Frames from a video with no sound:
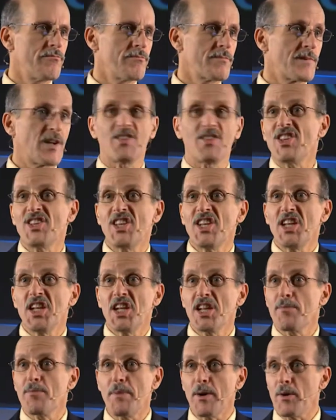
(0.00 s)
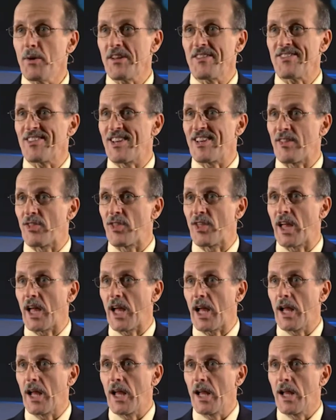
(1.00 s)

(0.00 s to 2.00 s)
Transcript: Because they didn't experience anything.